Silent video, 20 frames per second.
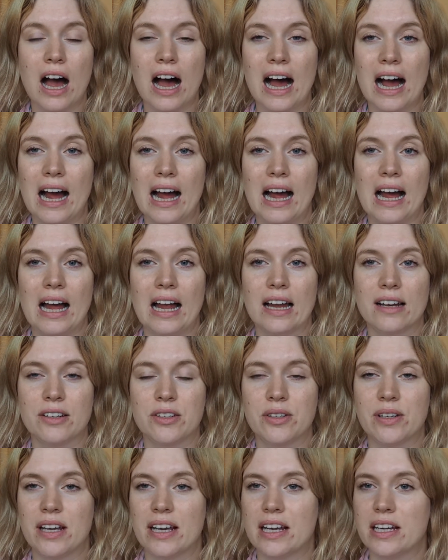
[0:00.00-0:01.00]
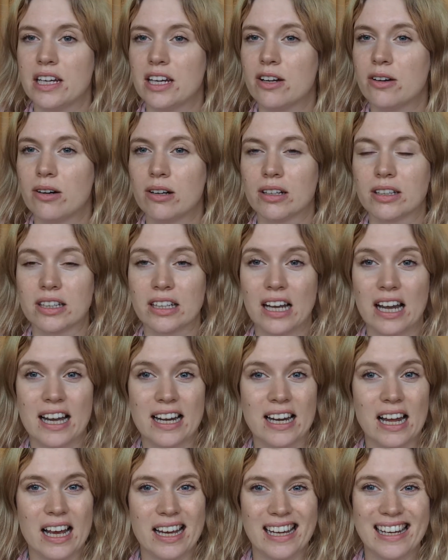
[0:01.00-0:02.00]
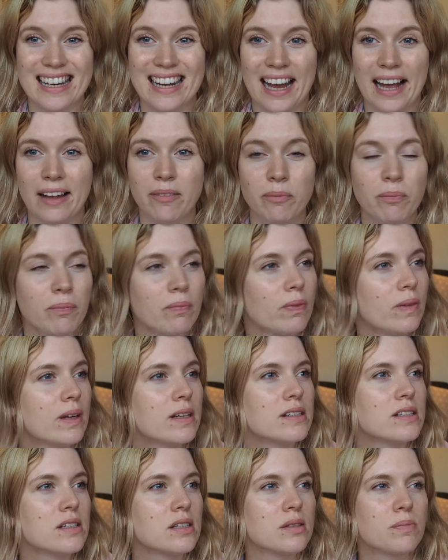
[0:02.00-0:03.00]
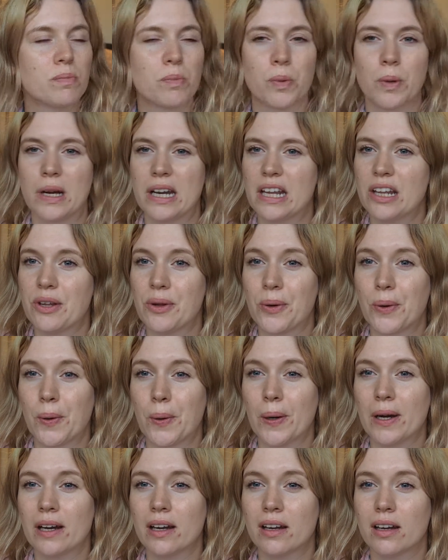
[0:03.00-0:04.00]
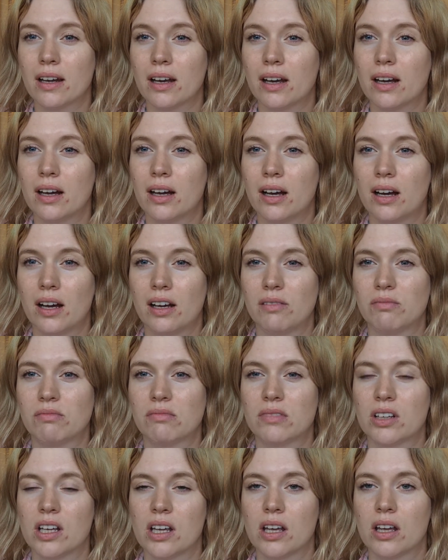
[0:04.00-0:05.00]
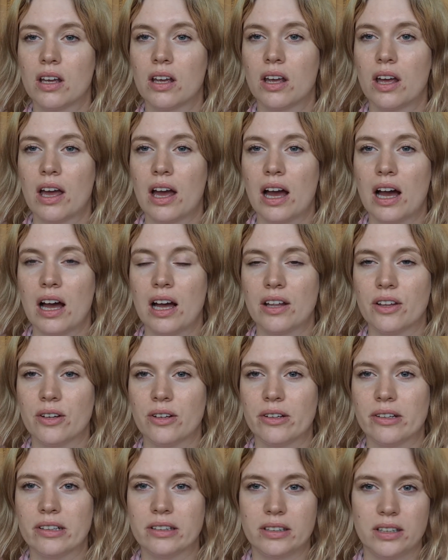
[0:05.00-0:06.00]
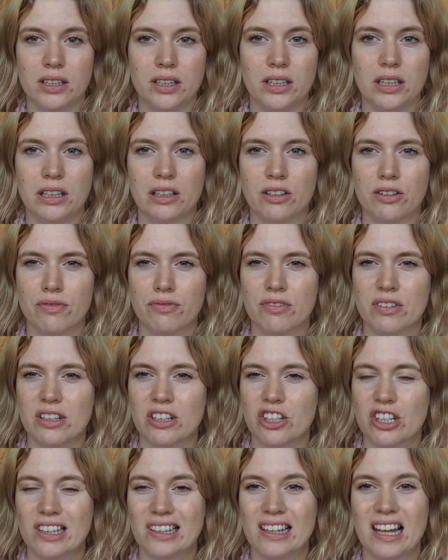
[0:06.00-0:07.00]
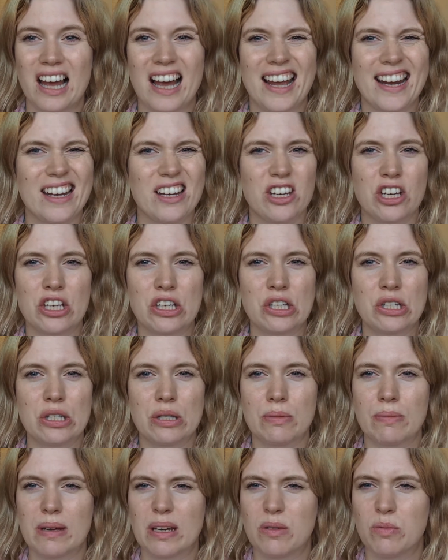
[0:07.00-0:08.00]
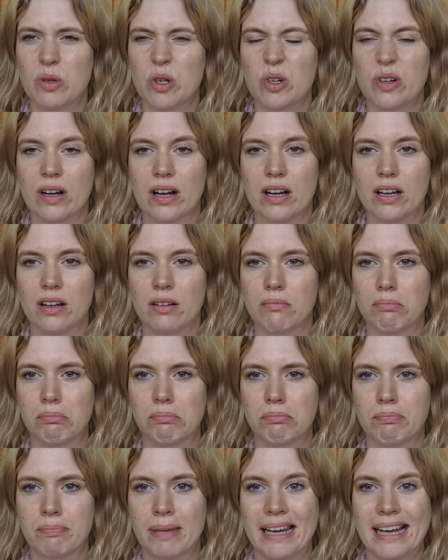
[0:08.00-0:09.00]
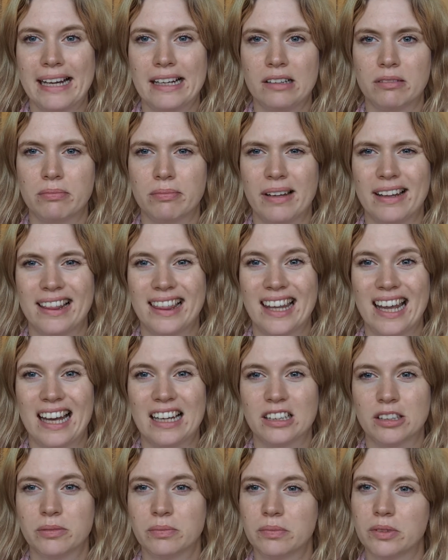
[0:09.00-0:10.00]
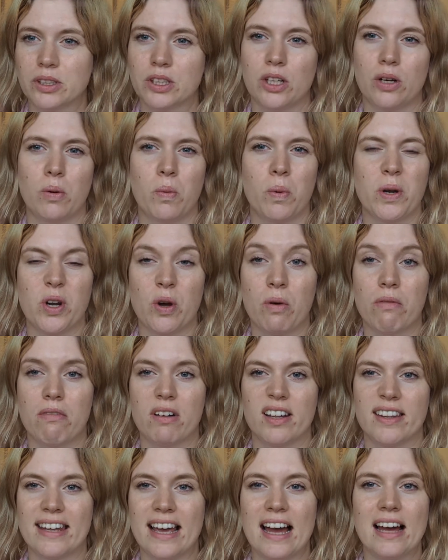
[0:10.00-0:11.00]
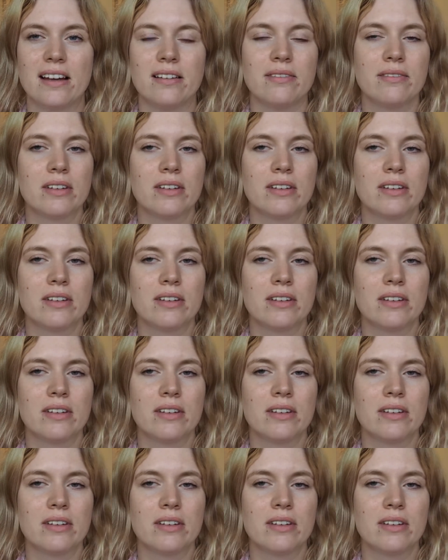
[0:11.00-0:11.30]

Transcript: and today I need all the light I can get. It's pretty dark and all the artificial light just makes me look kind of pale and dead, so we don't want that.